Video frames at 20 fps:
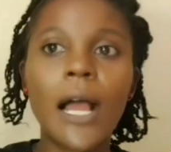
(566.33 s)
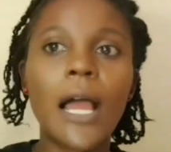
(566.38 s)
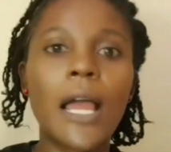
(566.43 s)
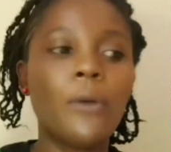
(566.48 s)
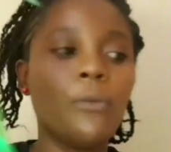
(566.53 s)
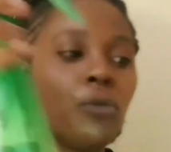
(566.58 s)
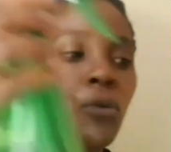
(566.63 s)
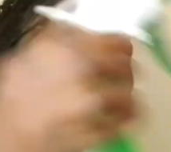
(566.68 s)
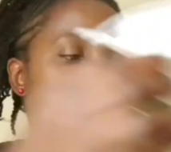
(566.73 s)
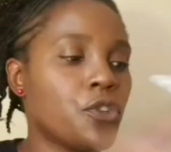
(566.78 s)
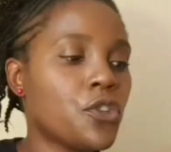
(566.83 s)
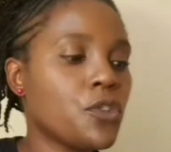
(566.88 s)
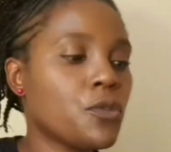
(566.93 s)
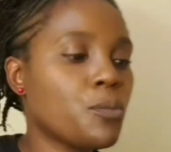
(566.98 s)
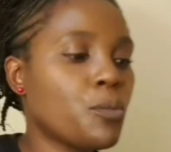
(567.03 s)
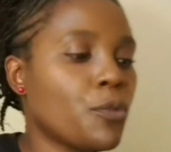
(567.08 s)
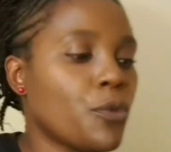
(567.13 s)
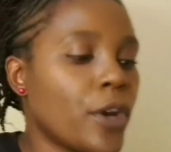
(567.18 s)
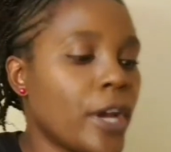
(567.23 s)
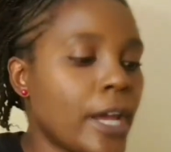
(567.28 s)
I will
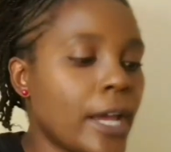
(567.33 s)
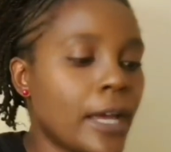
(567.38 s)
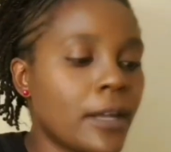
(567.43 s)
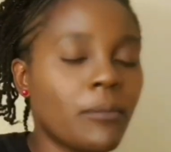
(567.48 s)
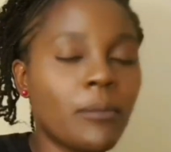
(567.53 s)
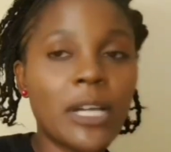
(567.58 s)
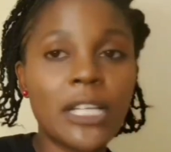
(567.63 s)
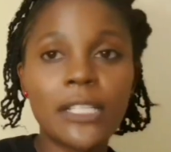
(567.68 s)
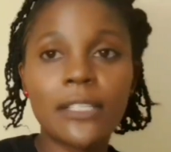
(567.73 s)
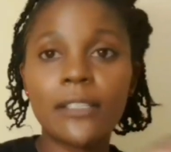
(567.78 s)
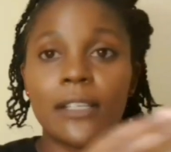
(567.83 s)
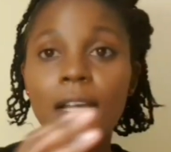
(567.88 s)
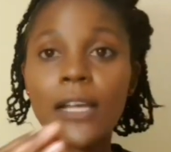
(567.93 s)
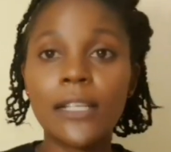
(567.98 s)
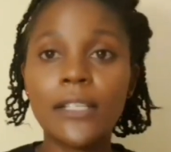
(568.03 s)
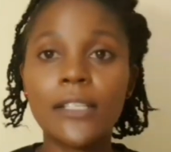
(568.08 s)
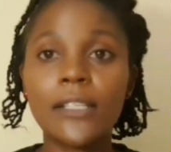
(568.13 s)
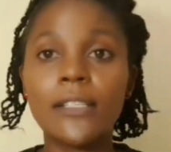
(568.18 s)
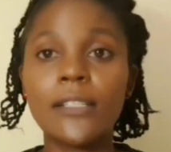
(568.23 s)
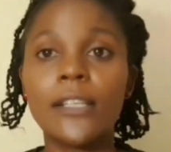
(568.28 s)
spray and
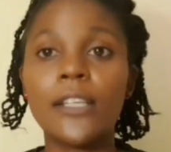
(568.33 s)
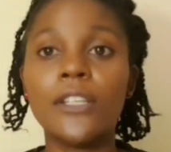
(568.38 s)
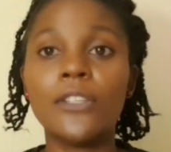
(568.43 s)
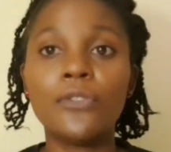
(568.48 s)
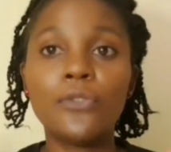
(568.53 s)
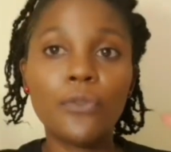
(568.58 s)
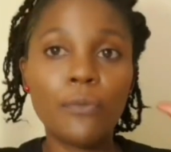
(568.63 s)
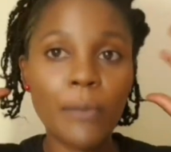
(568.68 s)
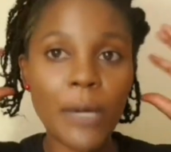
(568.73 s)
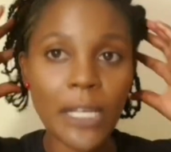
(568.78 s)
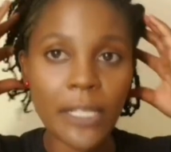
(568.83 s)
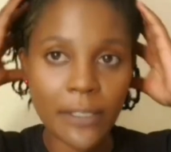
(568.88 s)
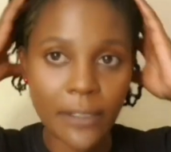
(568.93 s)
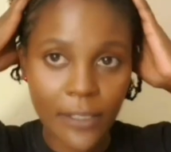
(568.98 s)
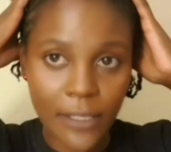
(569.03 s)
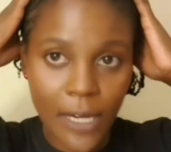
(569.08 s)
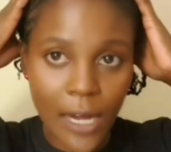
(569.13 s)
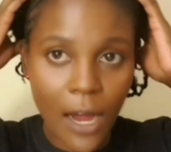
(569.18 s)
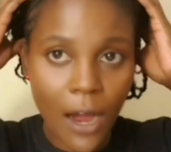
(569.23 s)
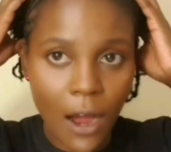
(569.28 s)
massage it into my
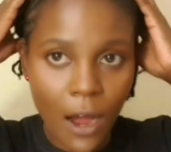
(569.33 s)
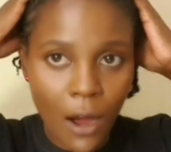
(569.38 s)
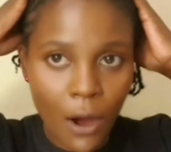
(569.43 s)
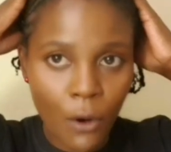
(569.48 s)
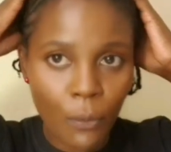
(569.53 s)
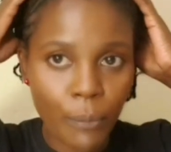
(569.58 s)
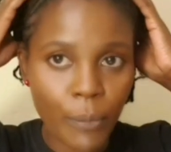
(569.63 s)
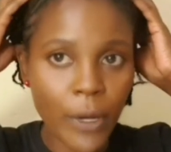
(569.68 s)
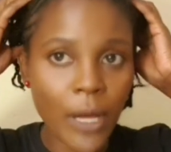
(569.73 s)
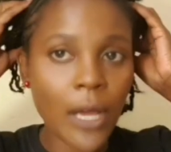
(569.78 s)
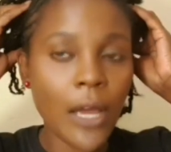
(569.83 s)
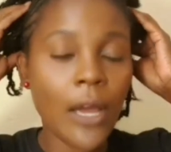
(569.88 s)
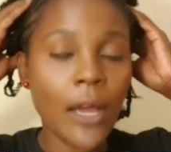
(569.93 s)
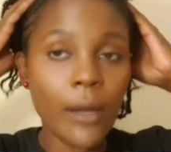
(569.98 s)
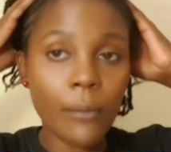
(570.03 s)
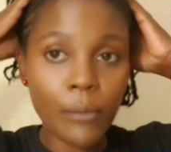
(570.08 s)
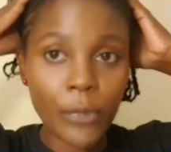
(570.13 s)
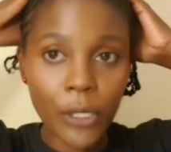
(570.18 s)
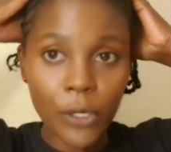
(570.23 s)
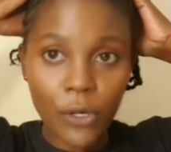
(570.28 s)
scalp
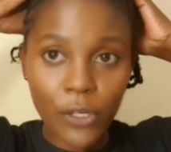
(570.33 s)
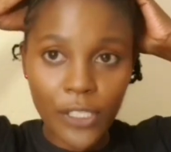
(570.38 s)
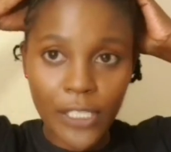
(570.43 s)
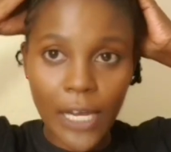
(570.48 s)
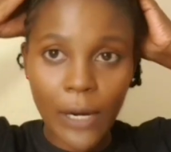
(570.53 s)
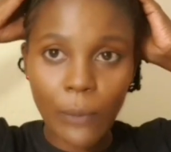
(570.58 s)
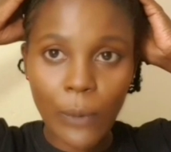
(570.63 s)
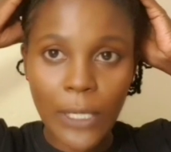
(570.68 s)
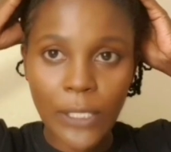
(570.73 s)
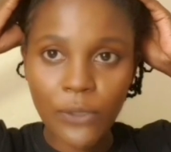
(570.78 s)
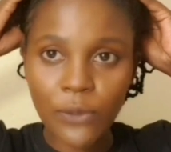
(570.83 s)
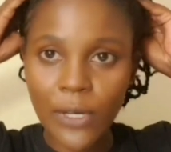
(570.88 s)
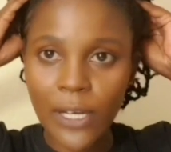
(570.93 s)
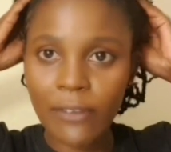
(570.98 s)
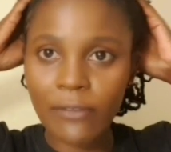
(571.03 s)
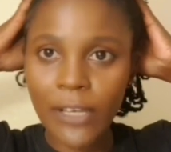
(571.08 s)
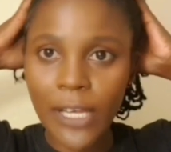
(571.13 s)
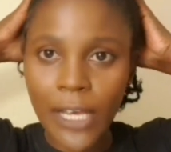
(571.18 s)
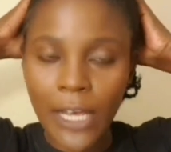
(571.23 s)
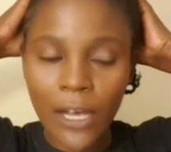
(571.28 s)
because I want to
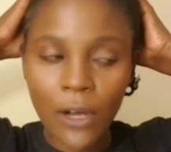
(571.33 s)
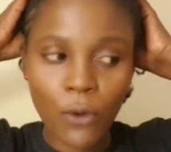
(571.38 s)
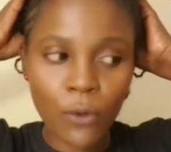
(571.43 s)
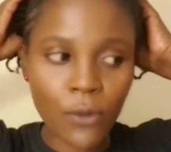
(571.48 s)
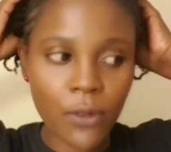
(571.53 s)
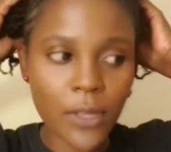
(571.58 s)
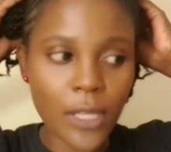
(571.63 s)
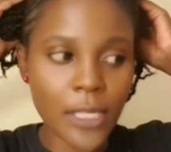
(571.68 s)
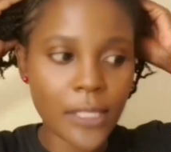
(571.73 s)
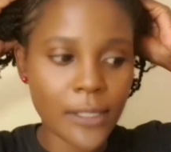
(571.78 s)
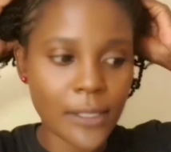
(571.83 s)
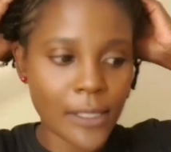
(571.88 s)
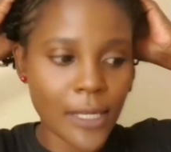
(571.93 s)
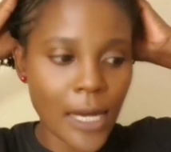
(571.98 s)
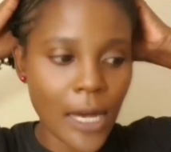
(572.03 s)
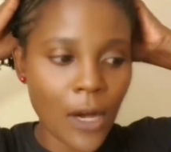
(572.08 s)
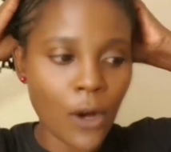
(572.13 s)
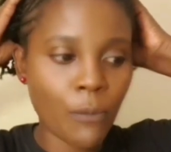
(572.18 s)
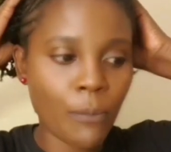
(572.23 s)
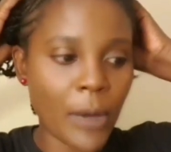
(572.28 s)
have a healthy
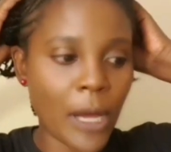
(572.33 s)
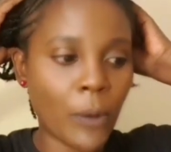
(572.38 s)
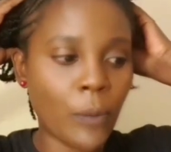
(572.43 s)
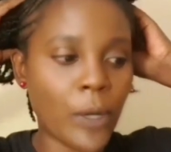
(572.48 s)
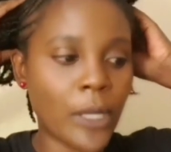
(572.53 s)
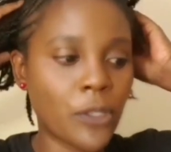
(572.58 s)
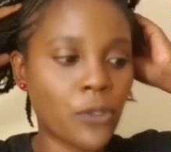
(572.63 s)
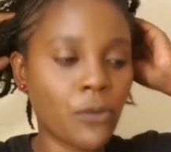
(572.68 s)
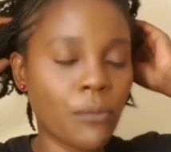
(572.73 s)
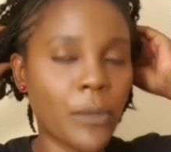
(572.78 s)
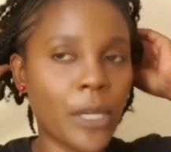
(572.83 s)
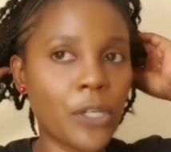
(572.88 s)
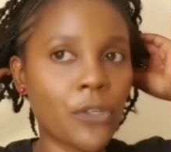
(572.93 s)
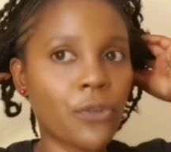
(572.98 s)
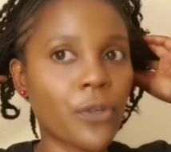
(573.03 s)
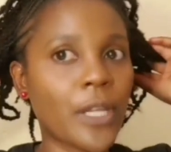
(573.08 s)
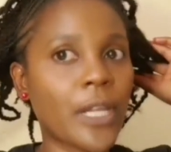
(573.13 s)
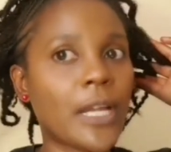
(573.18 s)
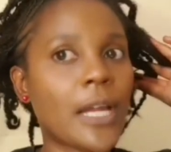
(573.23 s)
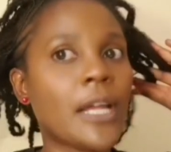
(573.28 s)
scalp. I want to make
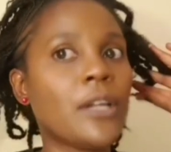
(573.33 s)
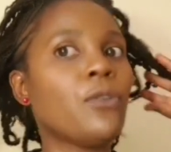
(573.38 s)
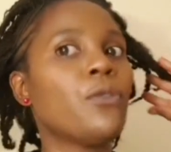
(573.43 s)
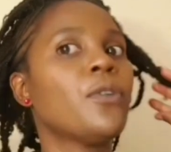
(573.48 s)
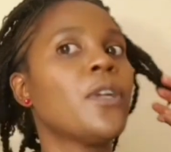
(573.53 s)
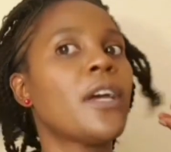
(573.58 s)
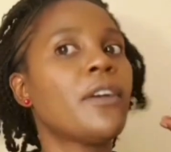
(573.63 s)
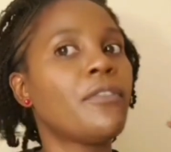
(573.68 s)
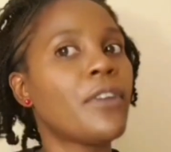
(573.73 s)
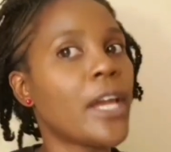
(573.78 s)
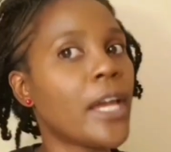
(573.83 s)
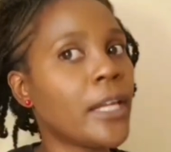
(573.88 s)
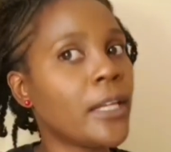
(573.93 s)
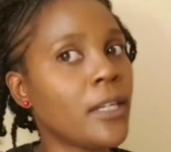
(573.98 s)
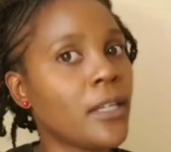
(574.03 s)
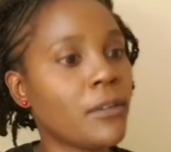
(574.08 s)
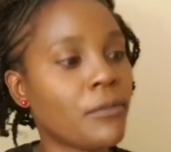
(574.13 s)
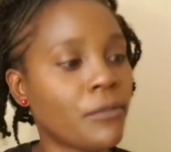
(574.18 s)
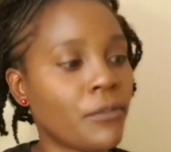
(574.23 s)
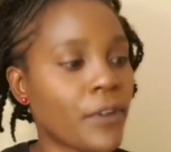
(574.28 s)
sure that I don't have
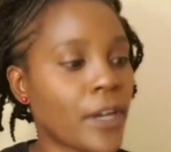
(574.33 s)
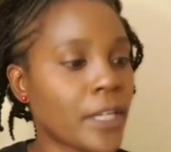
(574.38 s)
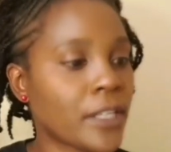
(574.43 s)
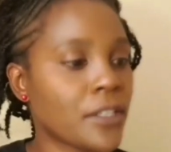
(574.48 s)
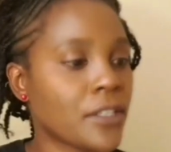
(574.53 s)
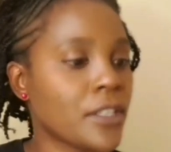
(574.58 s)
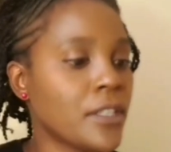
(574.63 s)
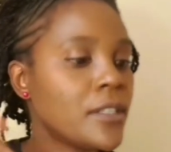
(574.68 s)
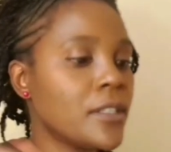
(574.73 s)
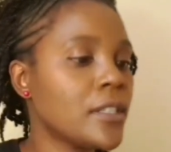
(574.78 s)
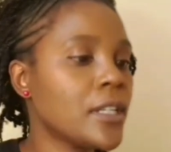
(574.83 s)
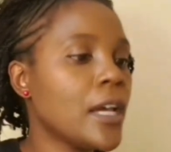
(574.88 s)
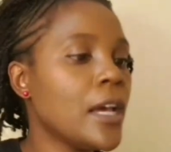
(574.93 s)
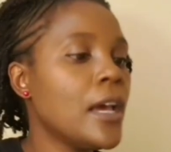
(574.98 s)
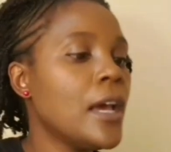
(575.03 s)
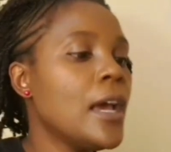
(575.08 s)
any infections.